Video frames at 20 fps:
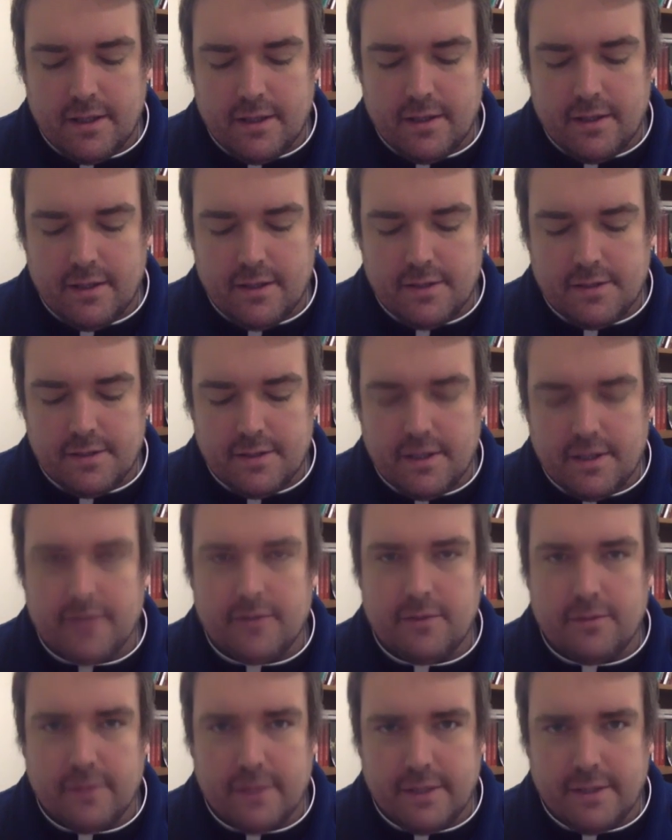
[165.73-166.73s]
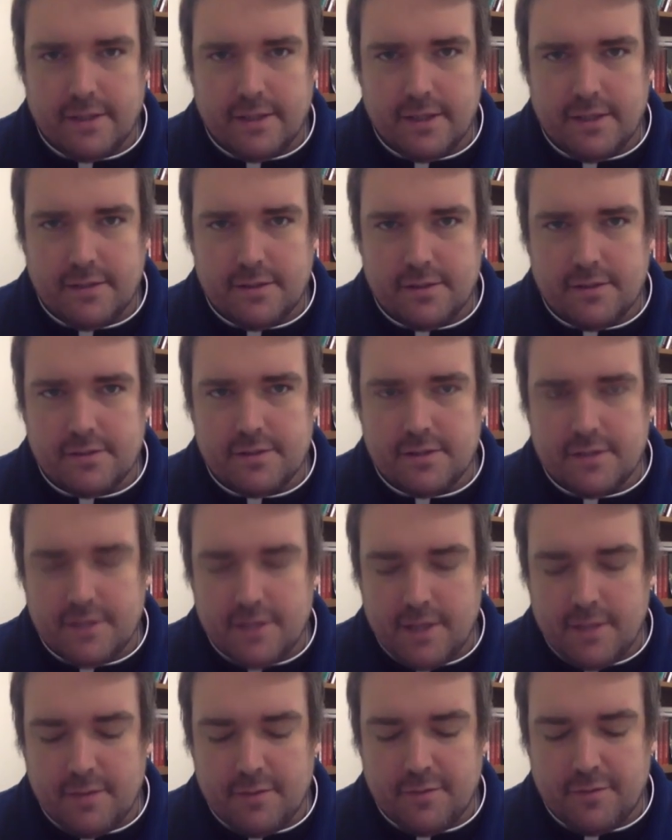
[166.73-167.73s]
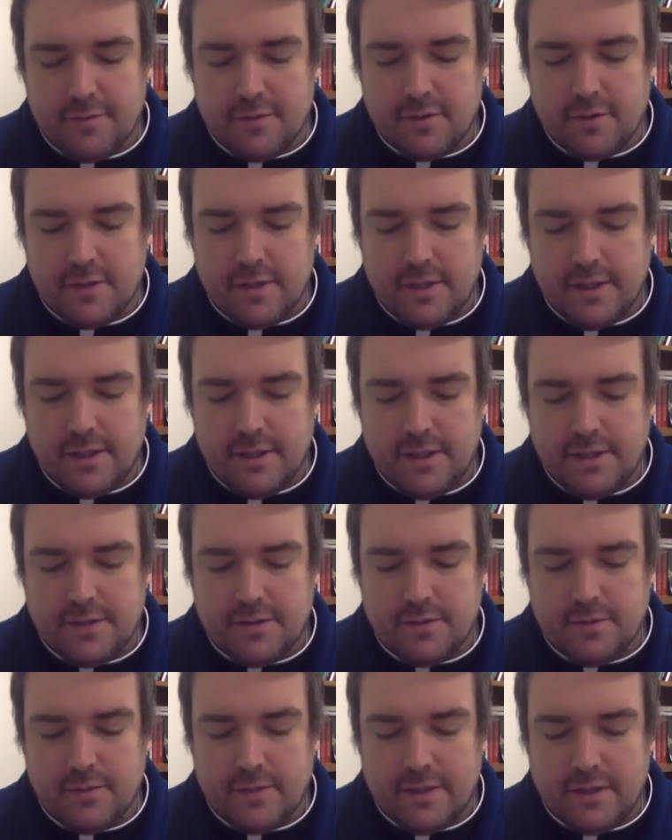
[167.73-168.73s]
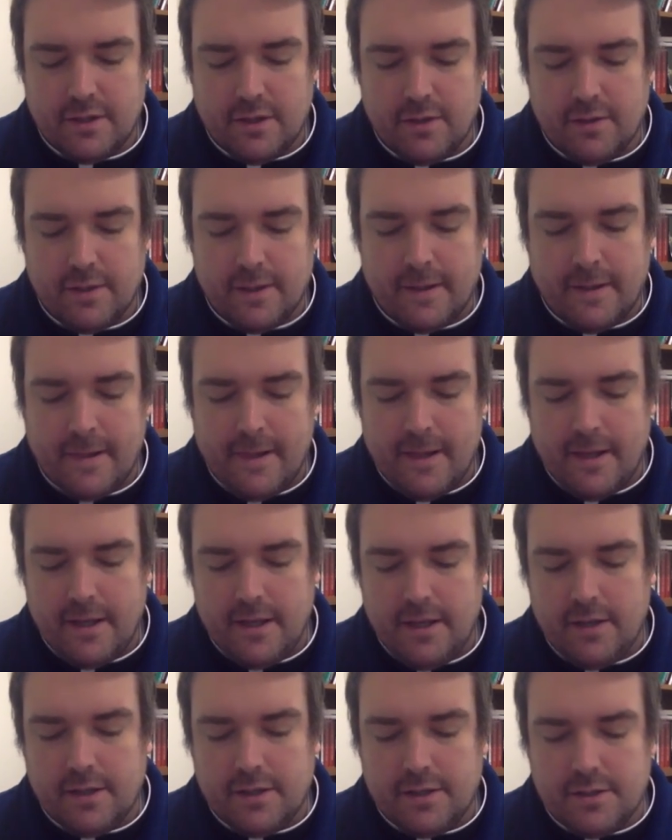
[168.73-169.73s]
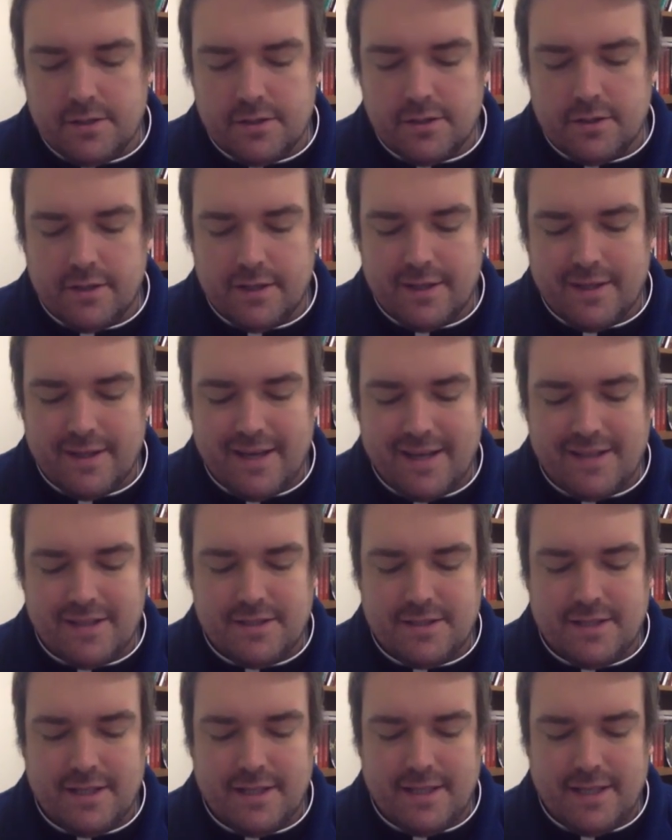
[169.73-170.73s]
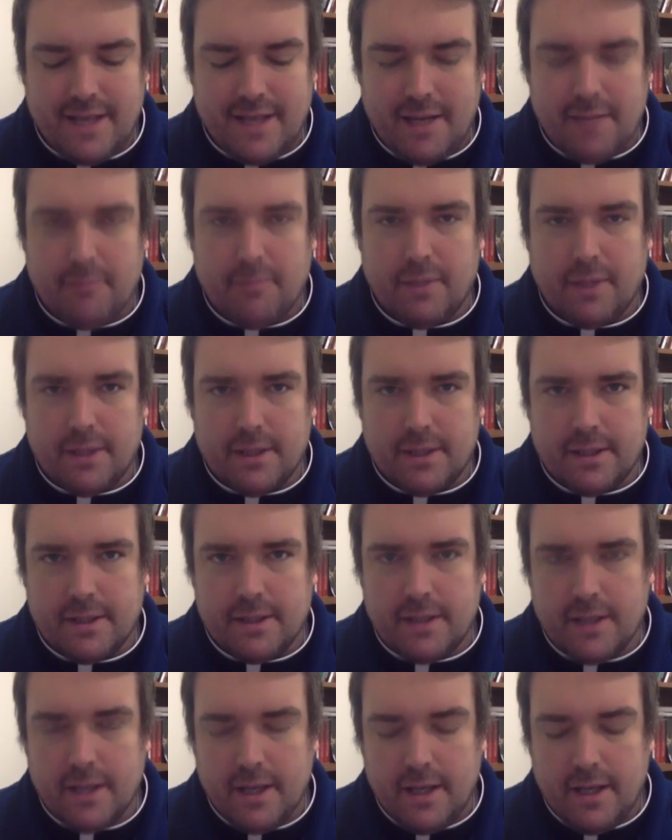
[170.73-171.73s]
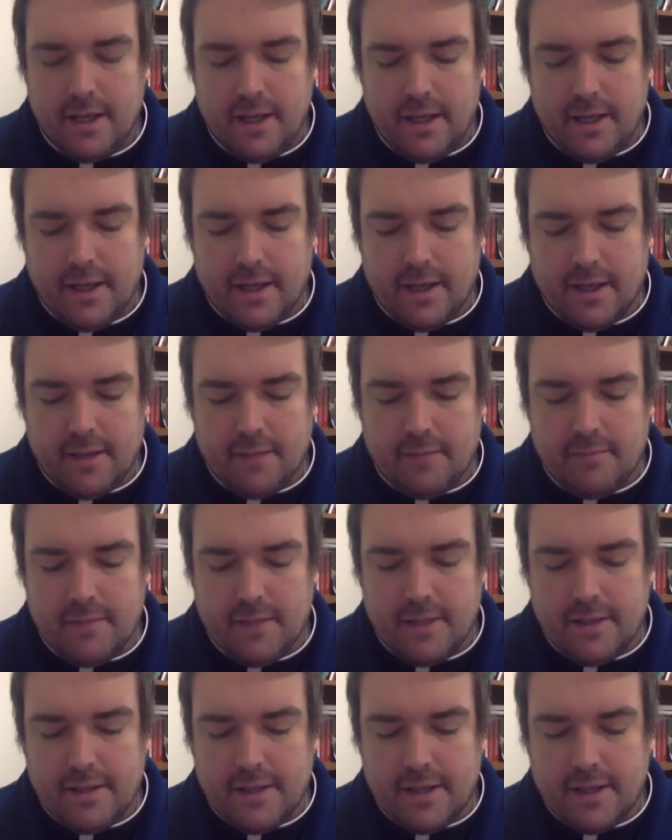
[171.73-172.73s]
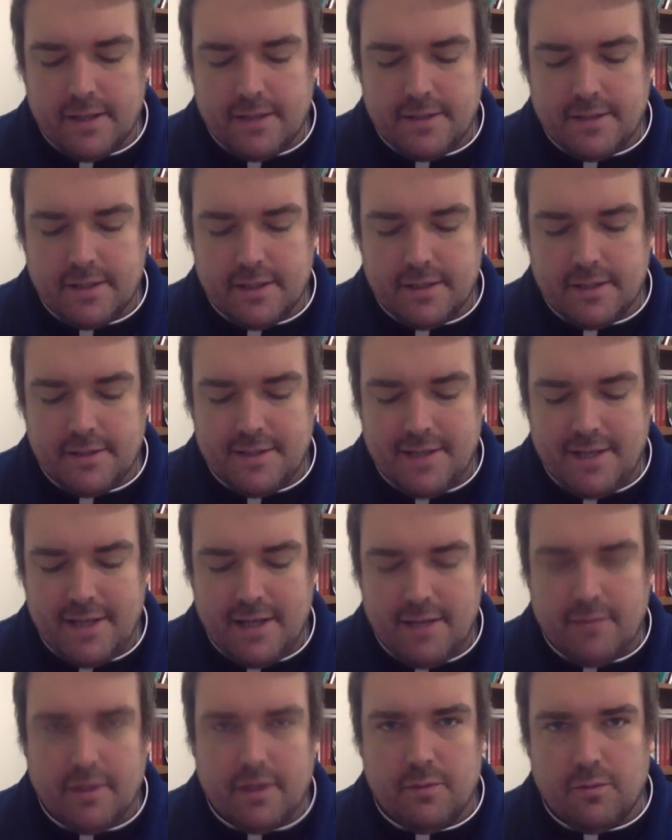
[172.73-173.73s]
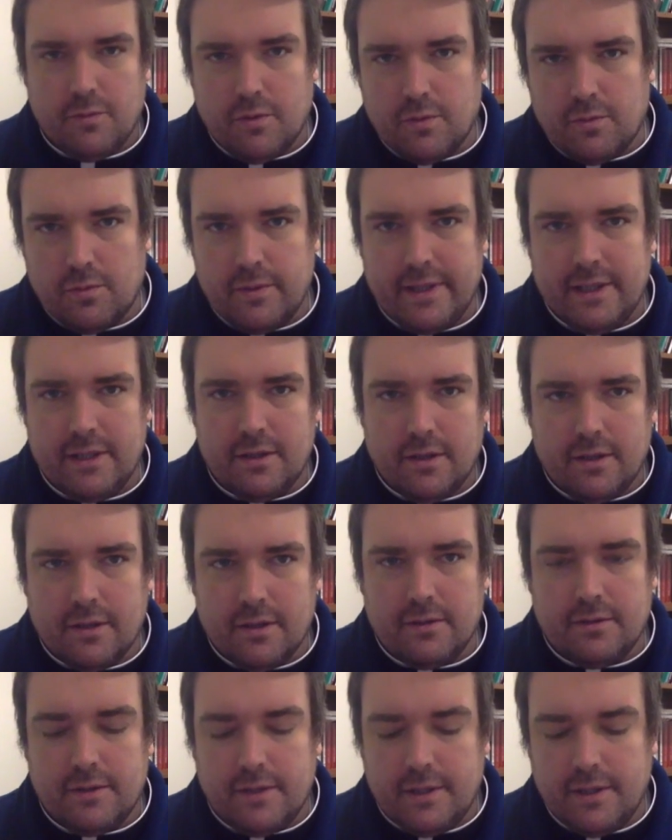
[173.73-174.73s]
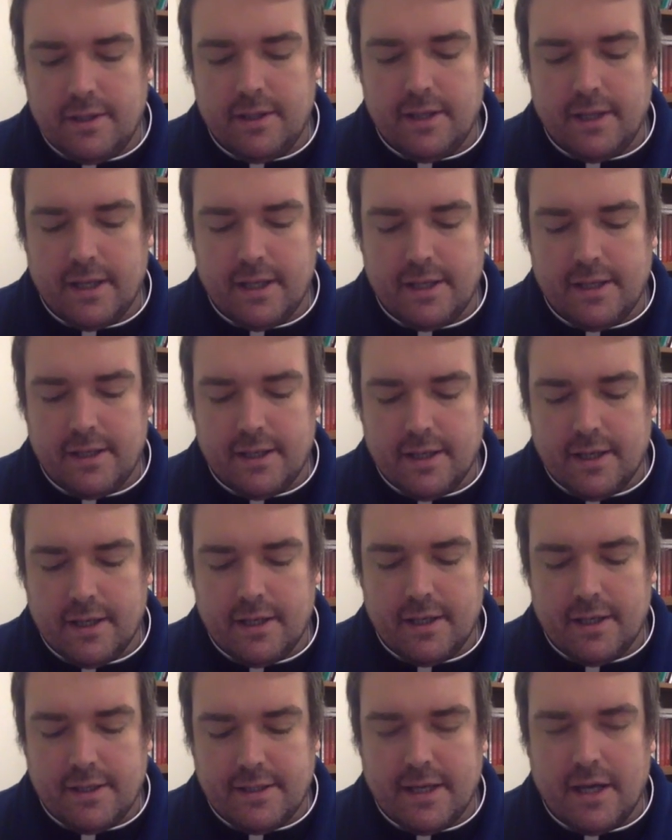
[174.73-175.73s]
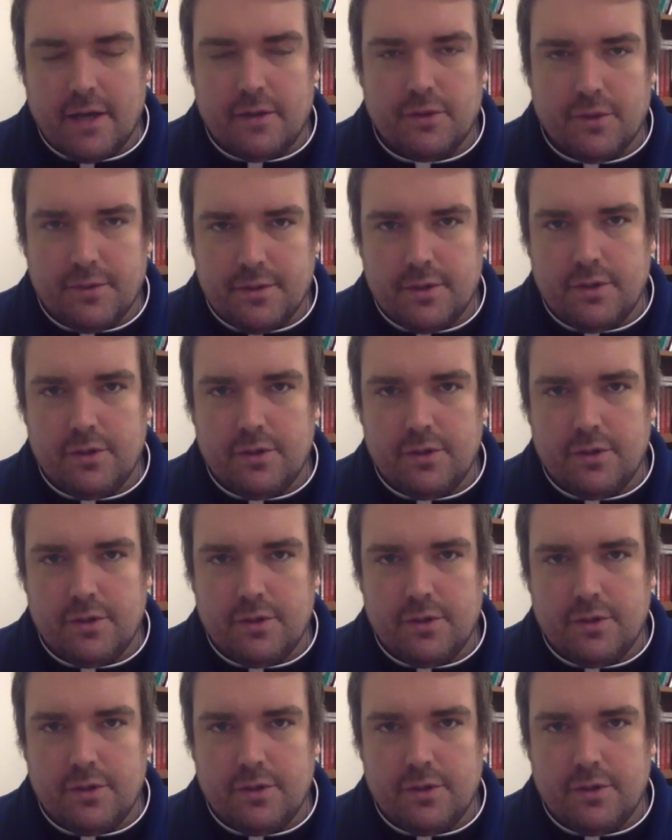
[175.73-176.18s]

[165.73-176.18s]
it's not the right date, so it's the day before, and you need to reload it, you can just click that Today button, and that Today button will reload and download